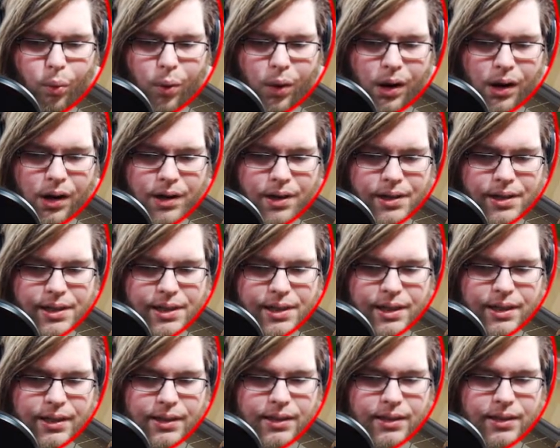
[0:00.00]

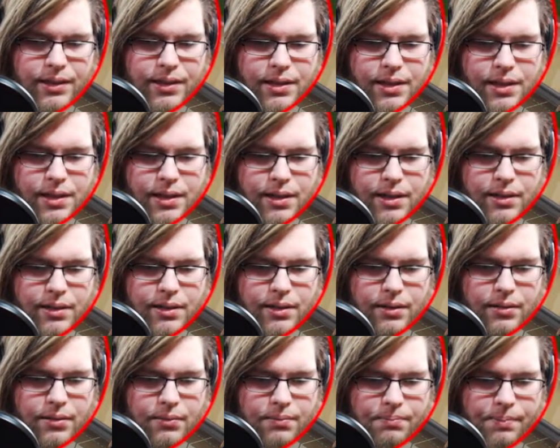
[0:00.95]
worst
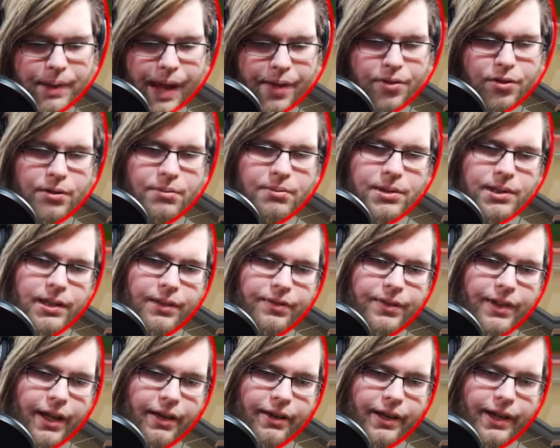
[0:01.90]
bathroom
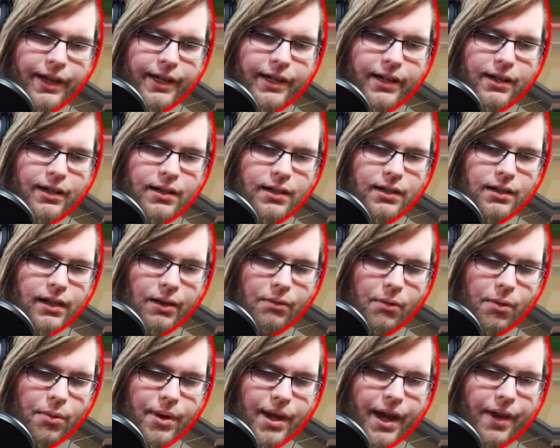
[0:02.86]
stuff down here,
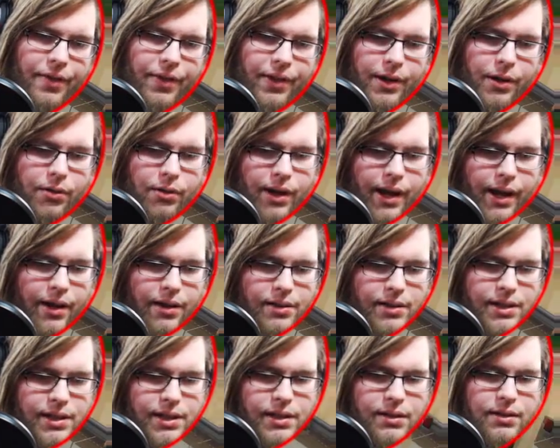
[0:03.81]
like what we have in the old
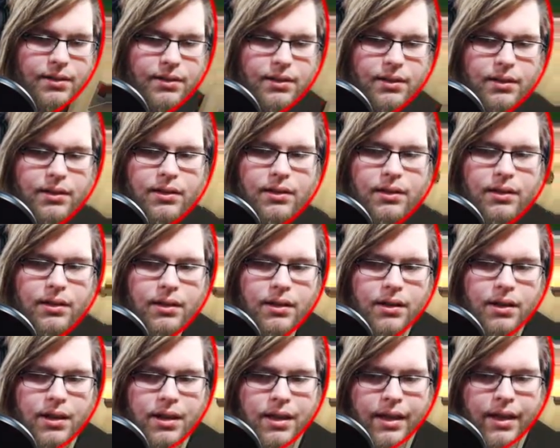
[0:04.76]
house,
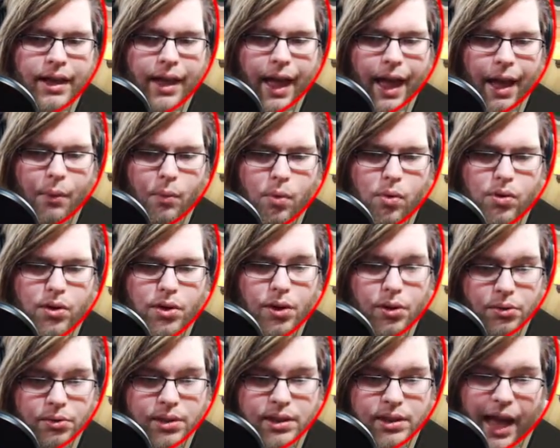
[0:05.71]
and we'll
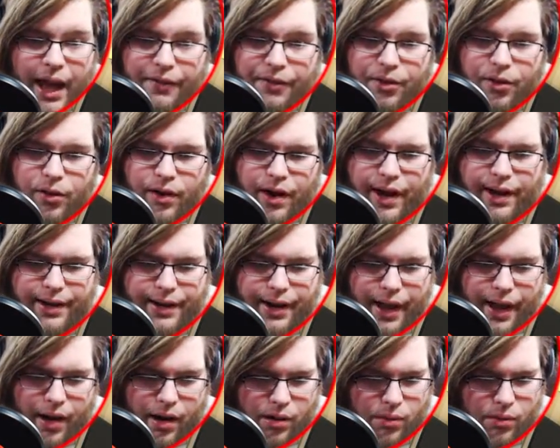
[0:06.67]
use that for right
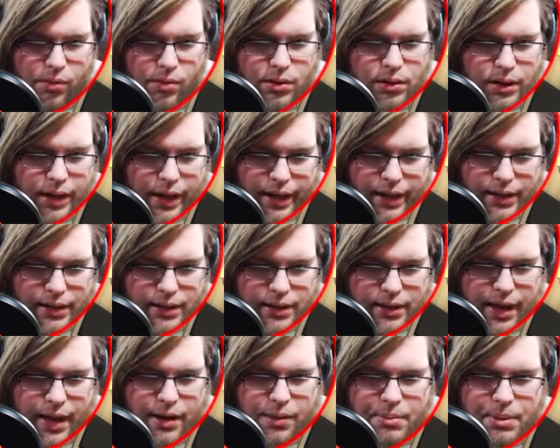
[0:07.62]
now. Like,
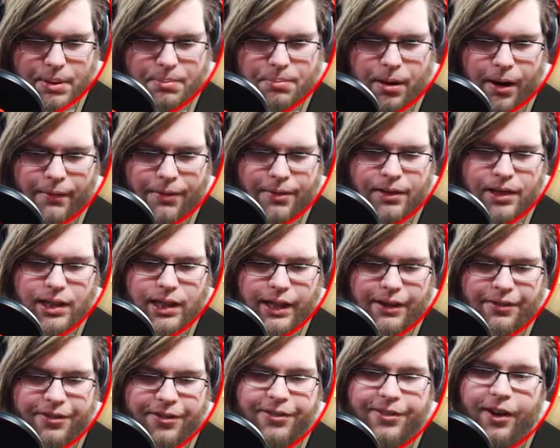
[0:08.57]
that'll be
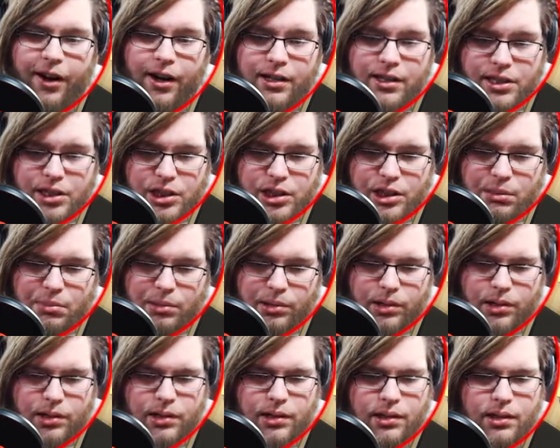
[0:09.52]
perfectly
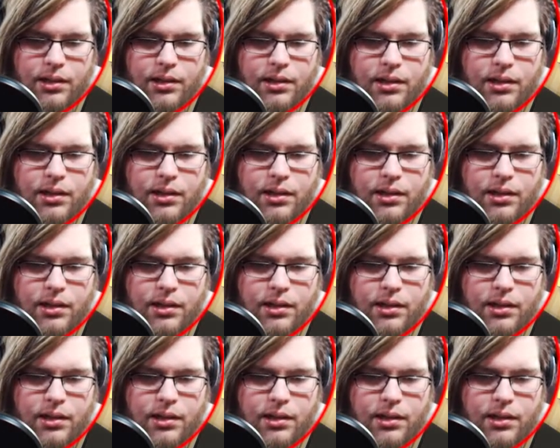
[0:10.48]
functionable.